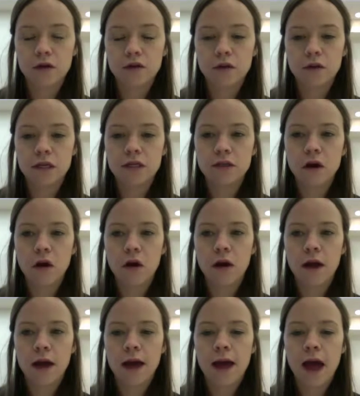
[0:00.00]
So these are
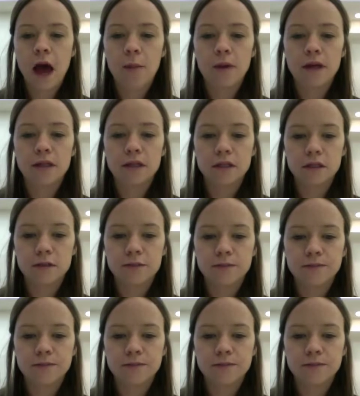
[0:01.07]
habits.